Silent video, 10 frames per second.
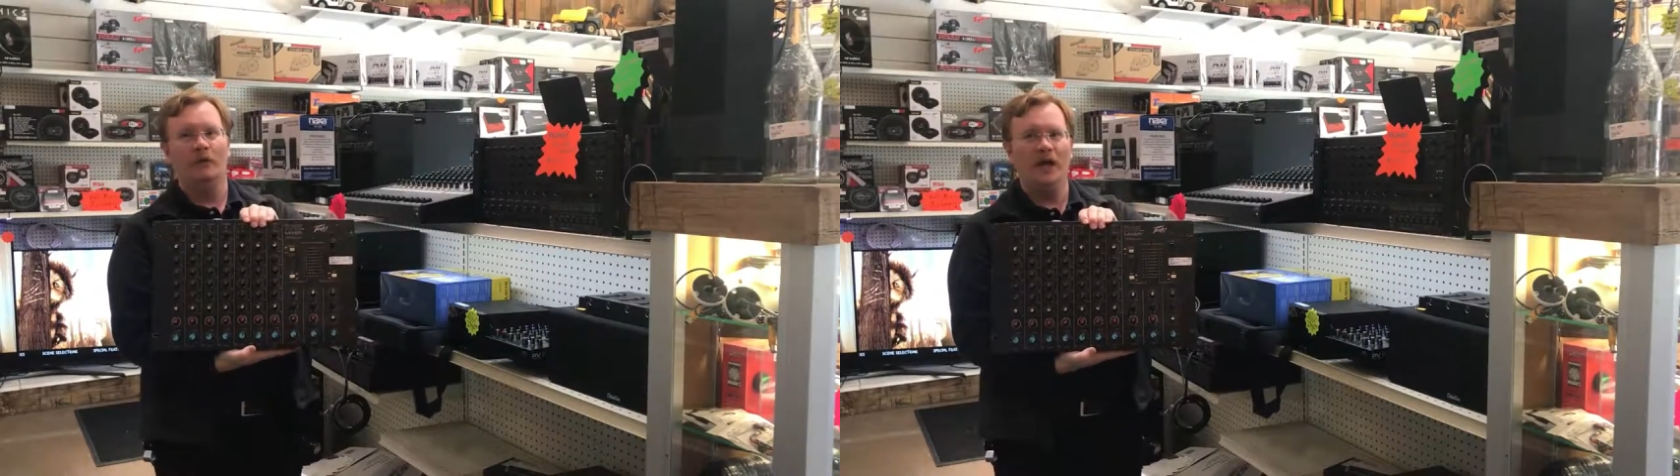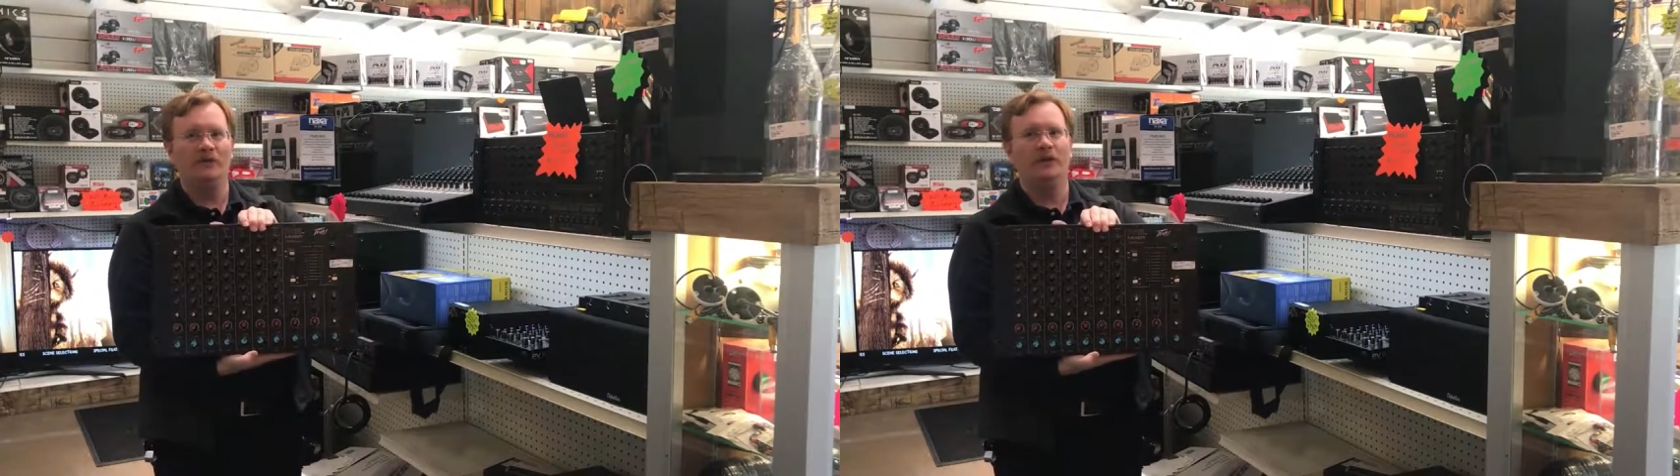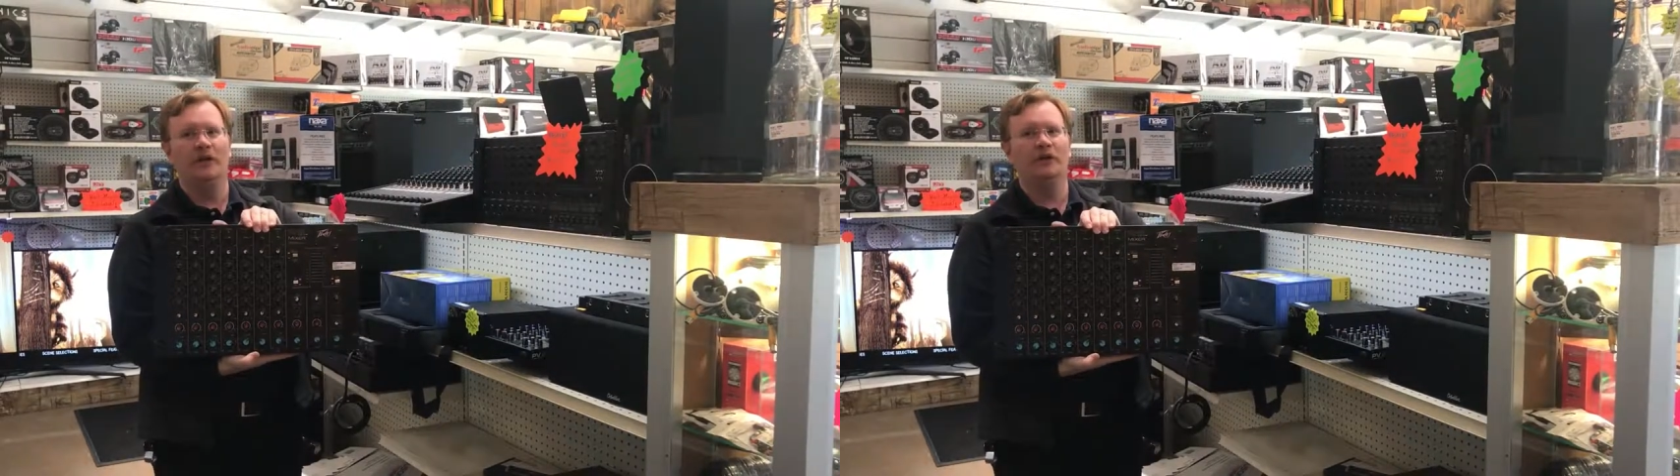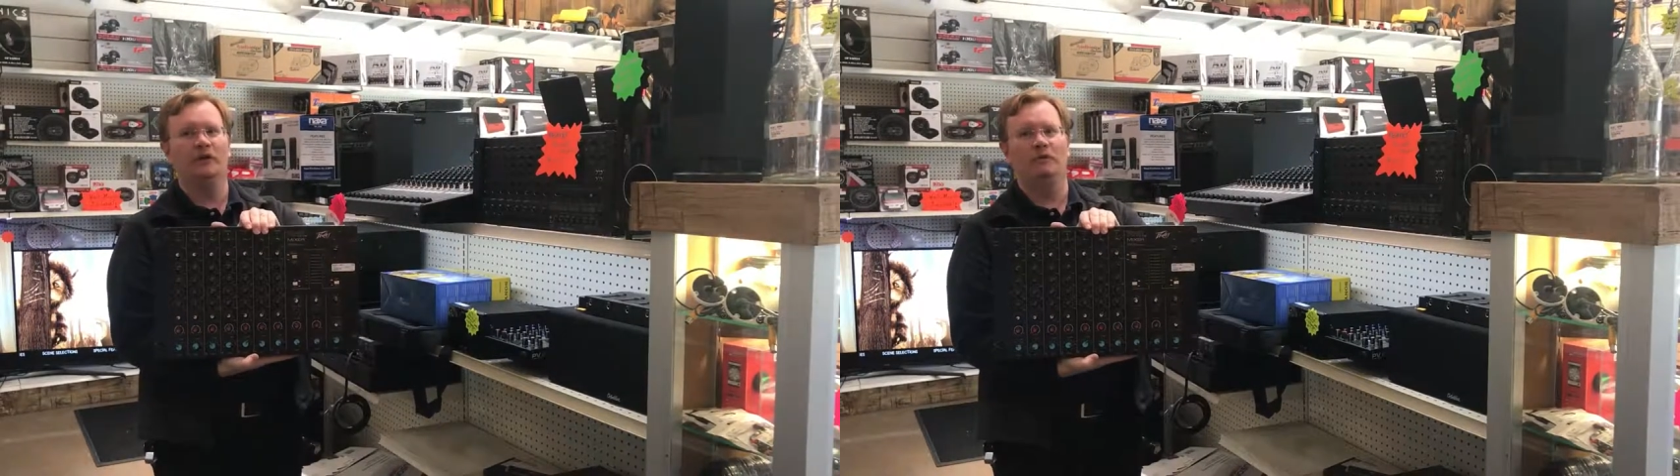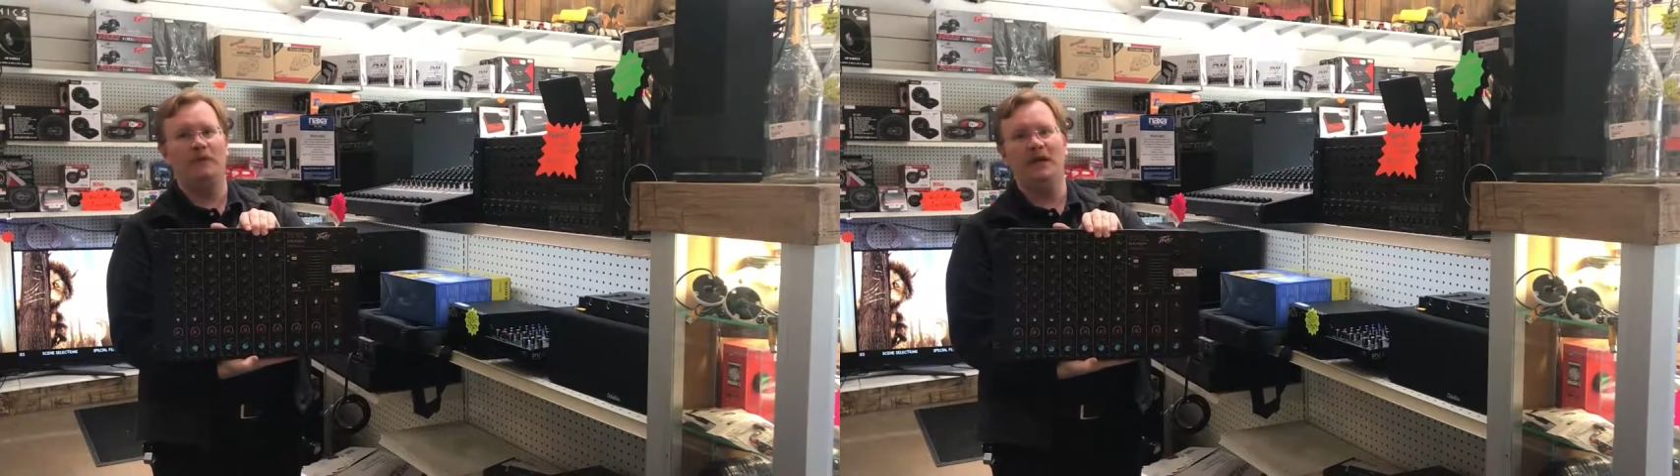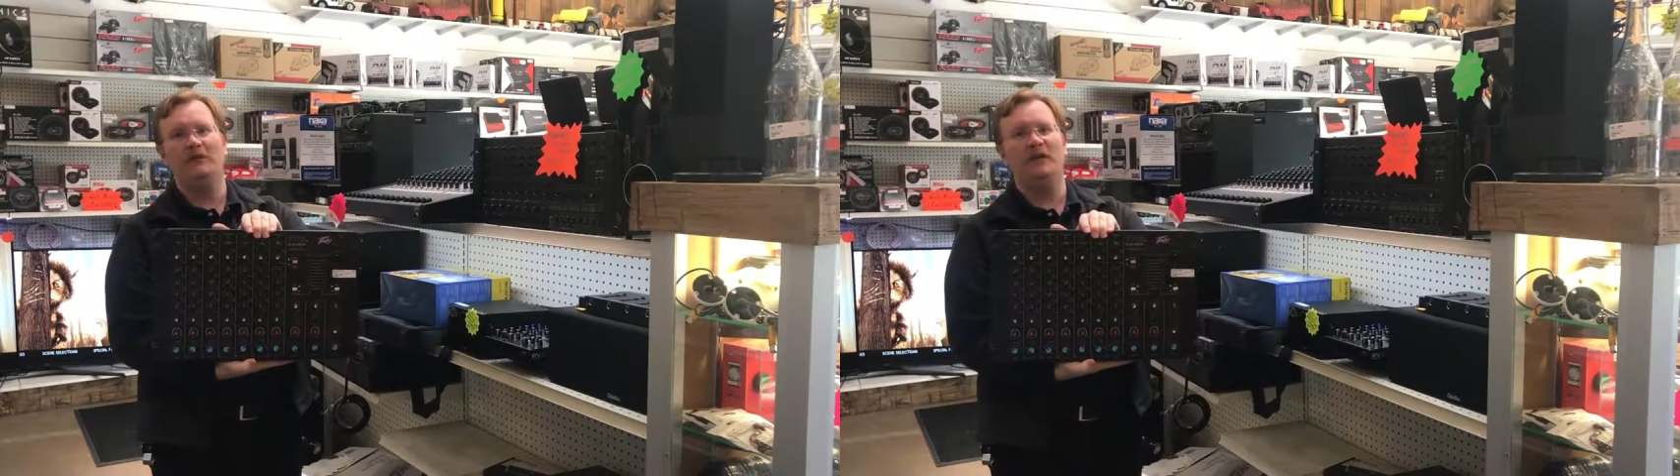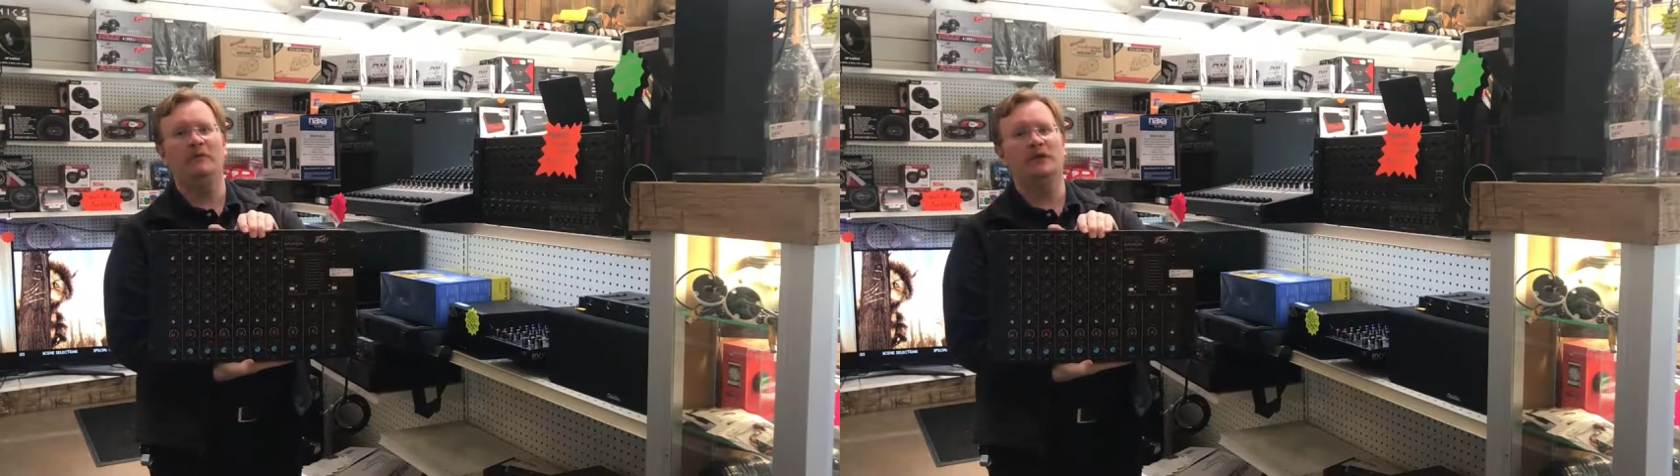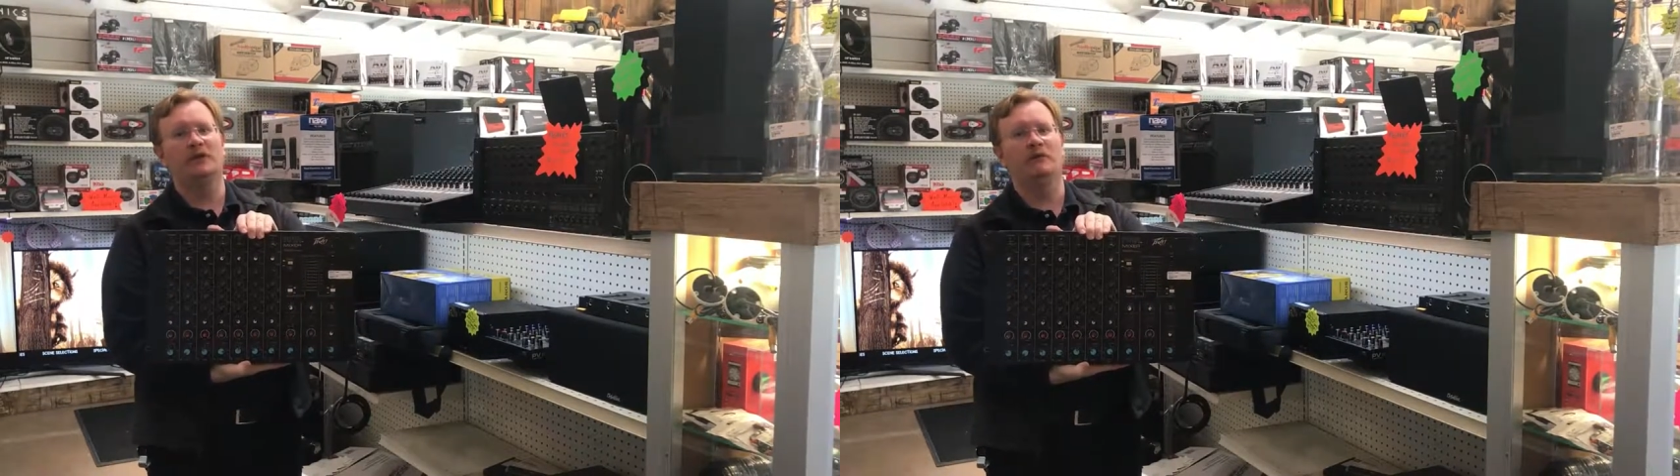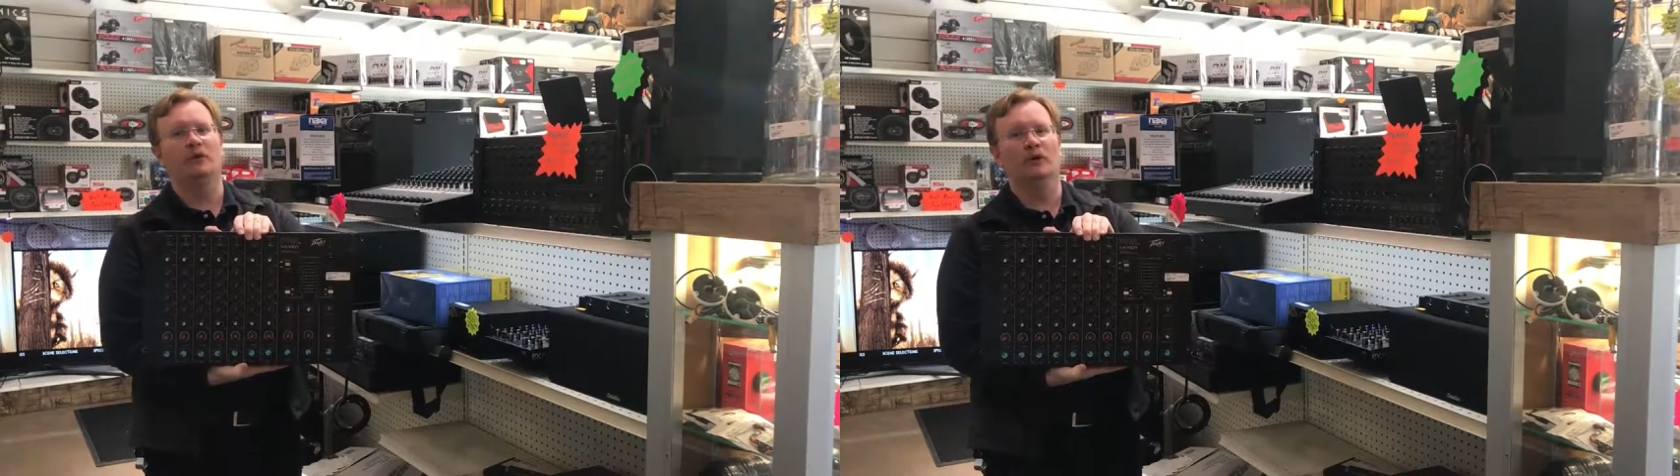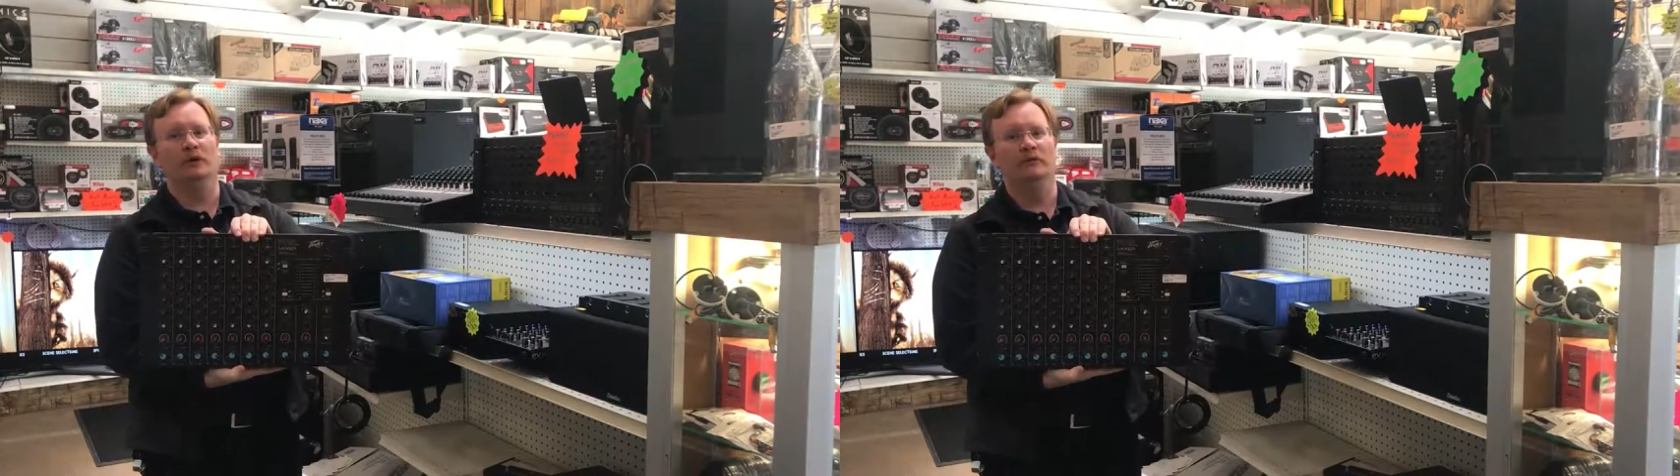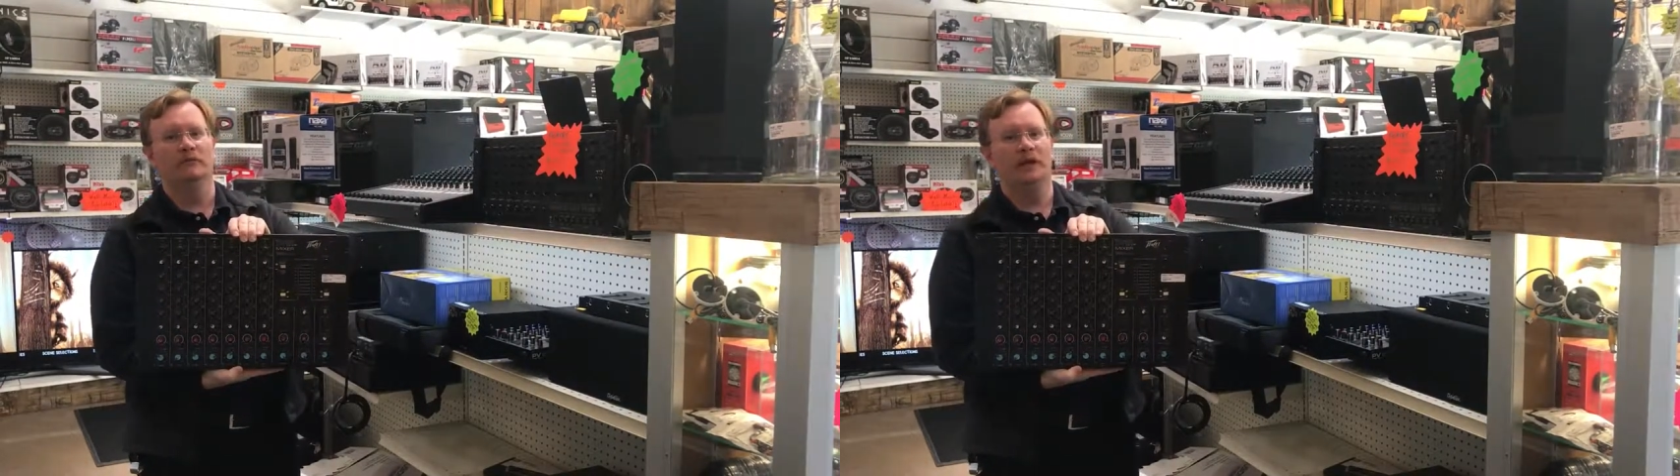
We have another PV mixing board.